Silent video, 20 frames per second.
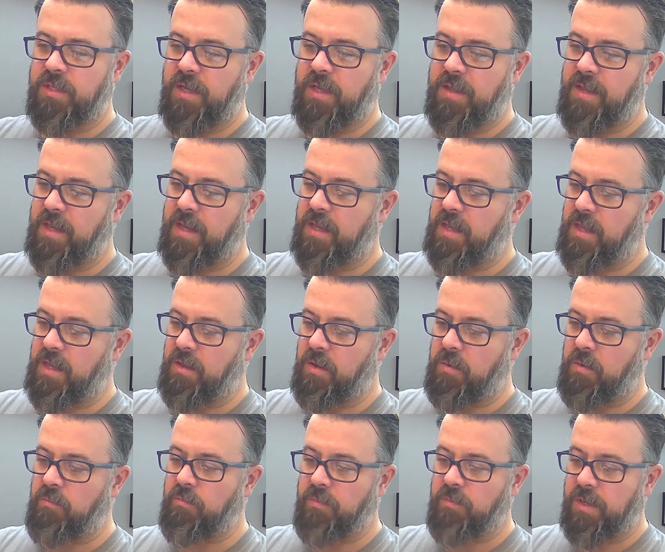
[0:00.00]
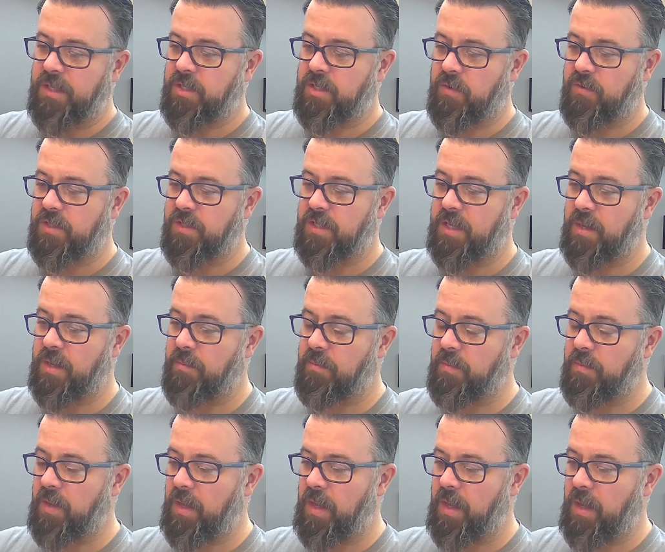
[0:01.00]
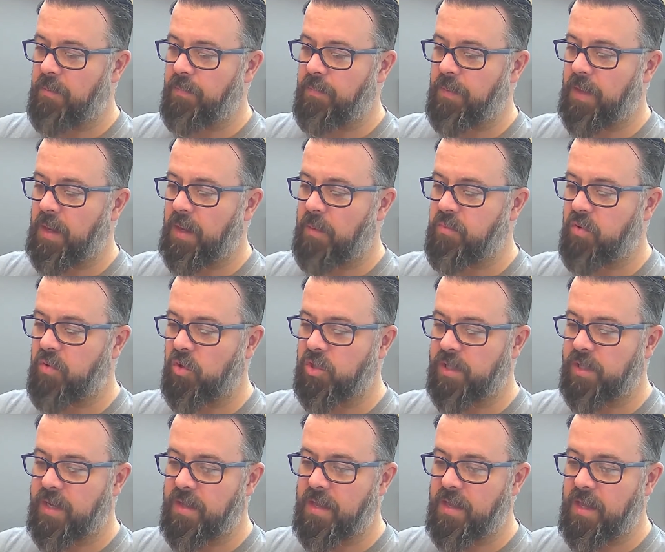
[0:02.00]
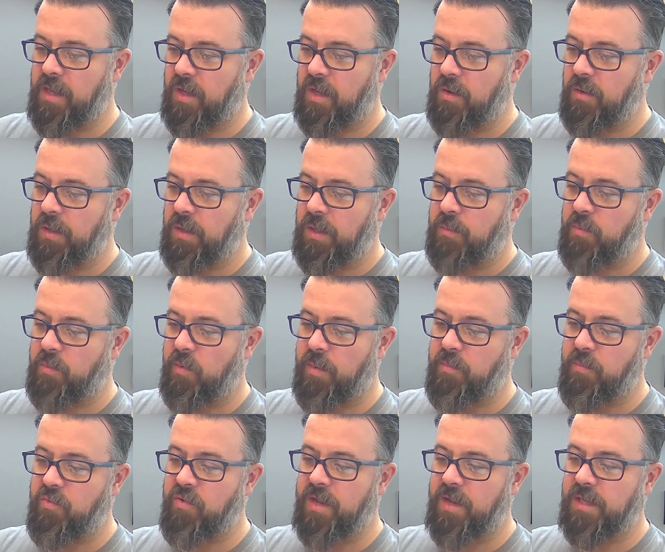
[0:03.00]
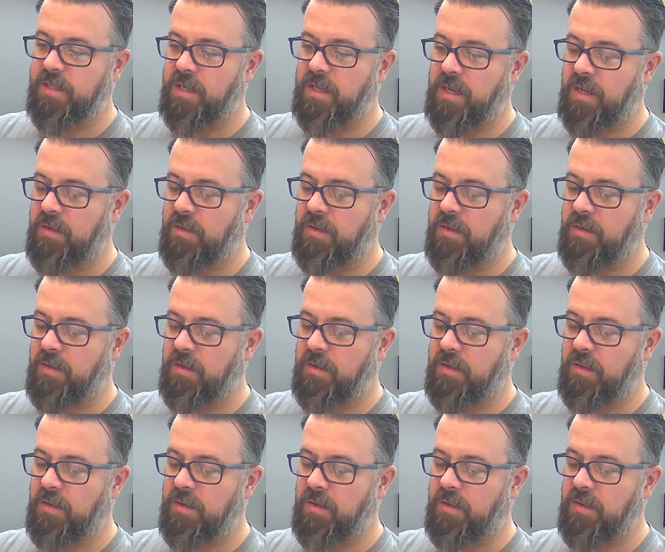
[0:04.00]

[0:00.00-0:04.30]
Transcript: I think it's obviously a project that you can probably print and